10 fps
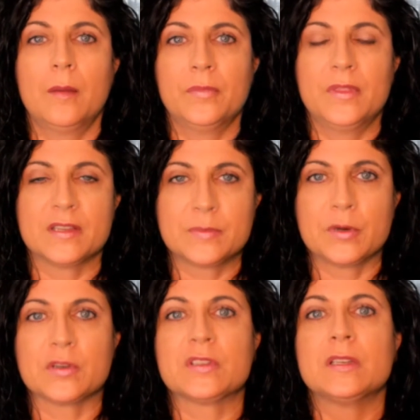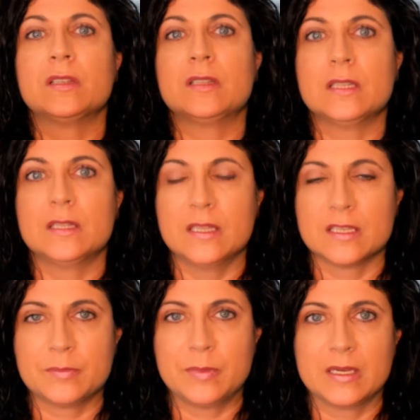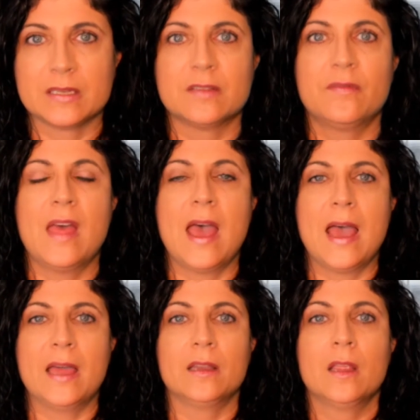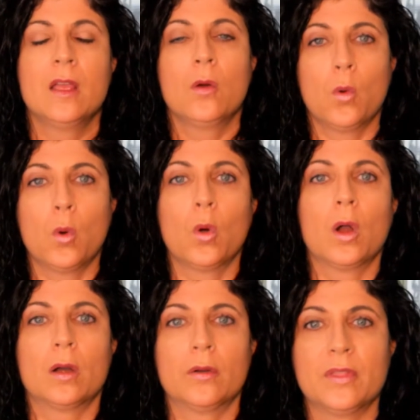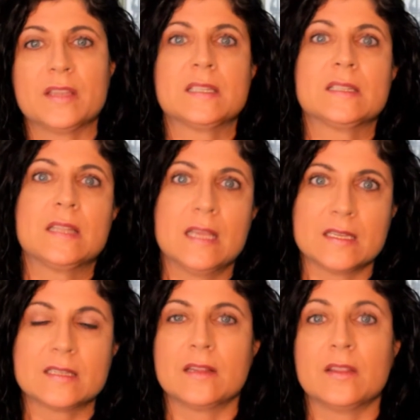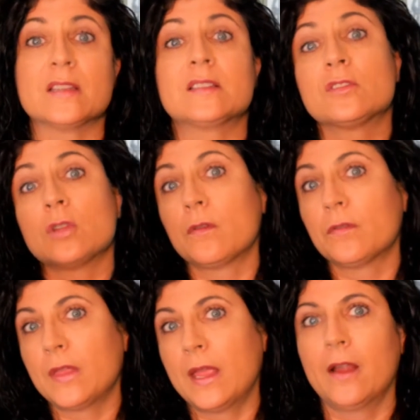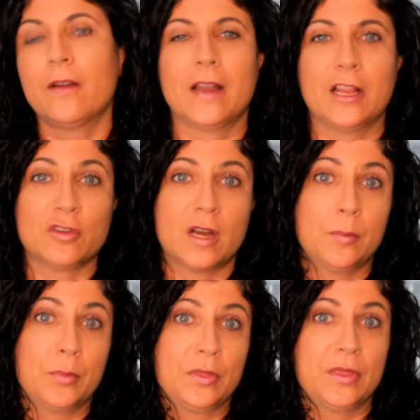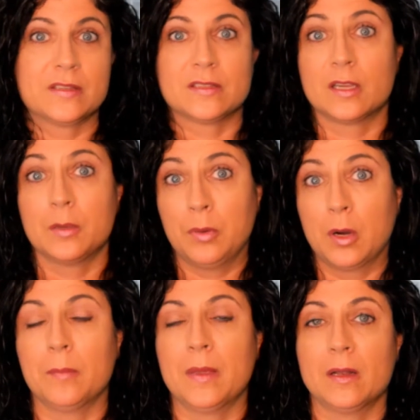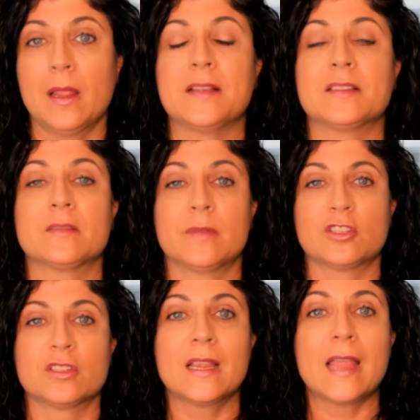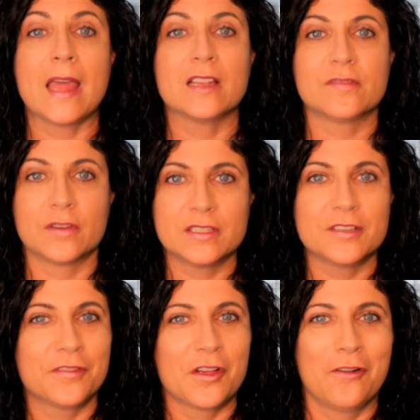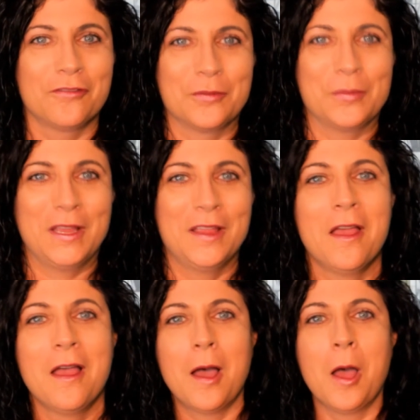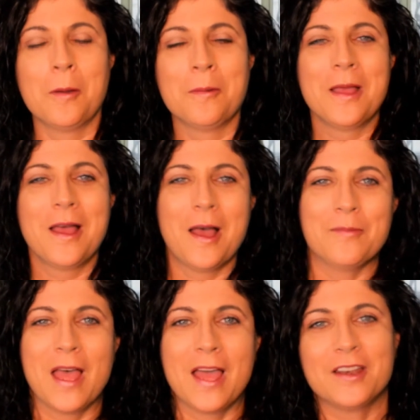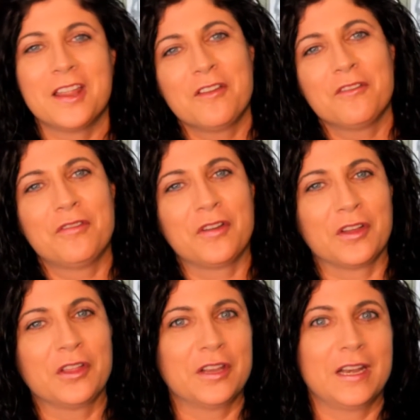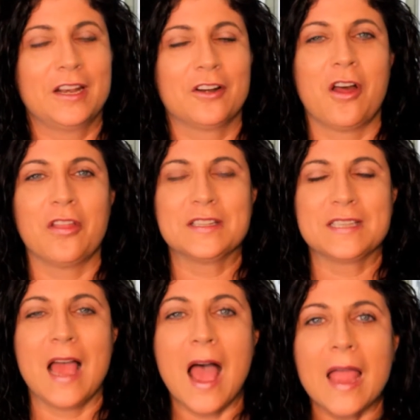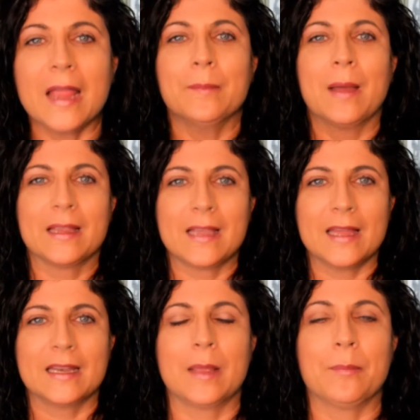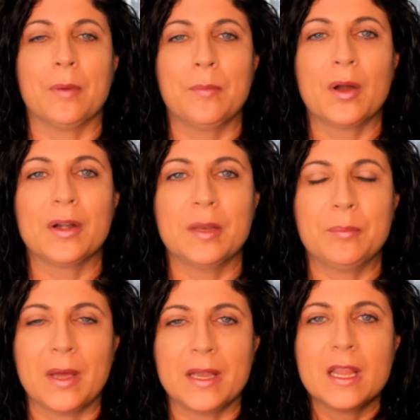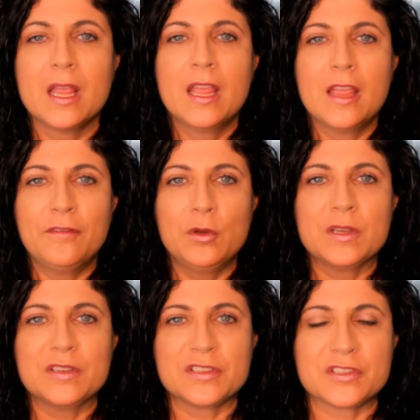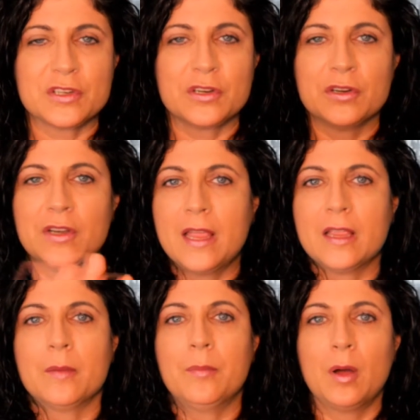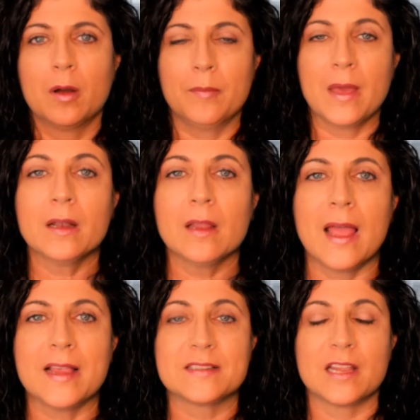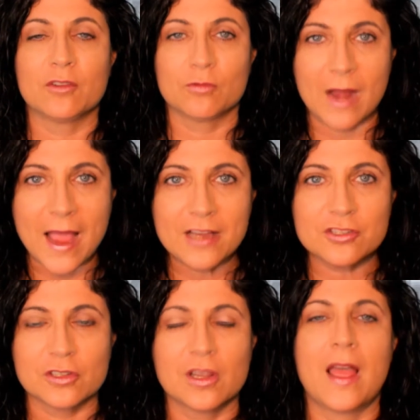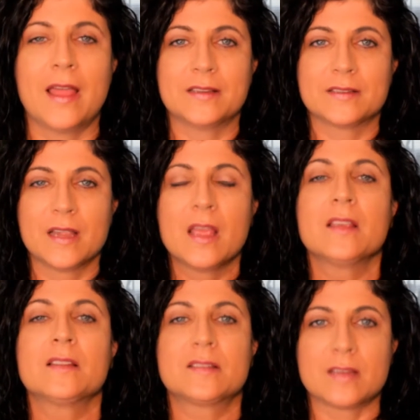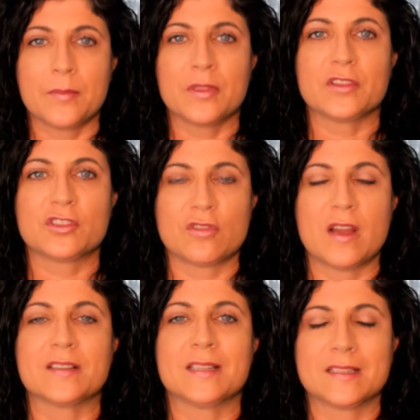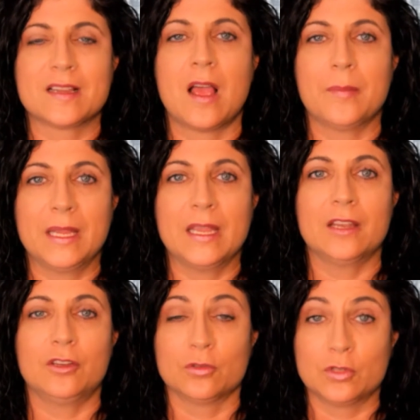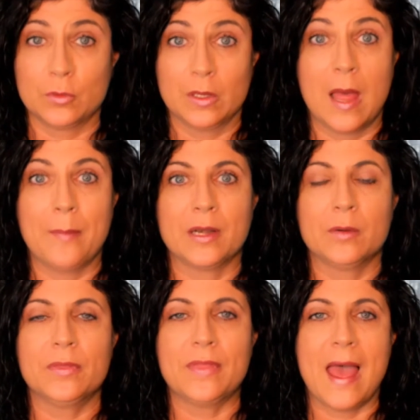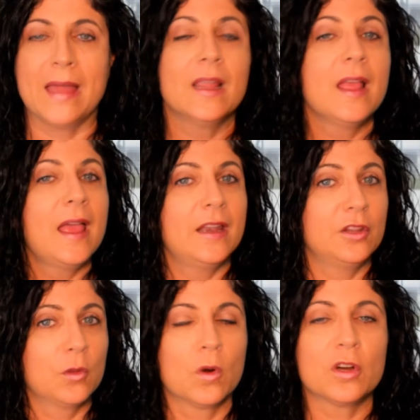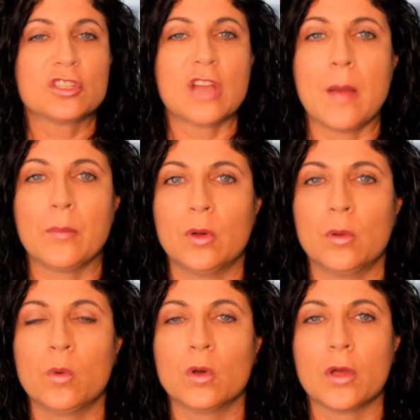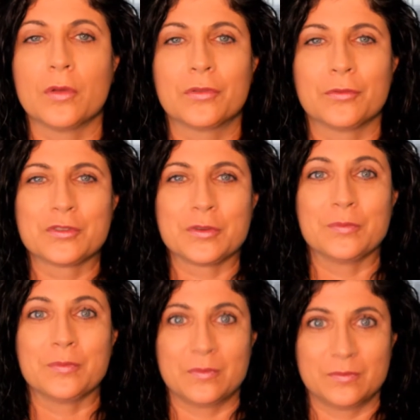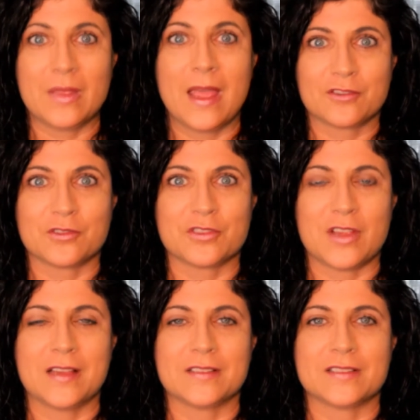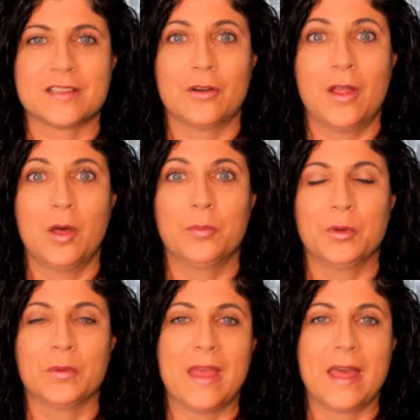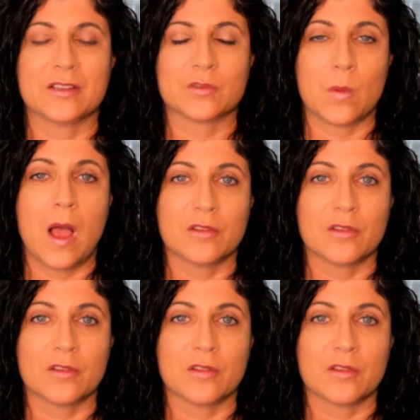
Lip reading: This person did this because of that. Or this is this and this is over there. And I try to put this and compartmentalize as much as I can. It's very difficult for me. I'm not very good at it all the time. I kind of get bombarded. But if you can discern and compartmentalize and rationalize some of the stress that's coming in, you'll do a lot better with that. And in the workshop, we'll go through some exercises that'll help you with that as well.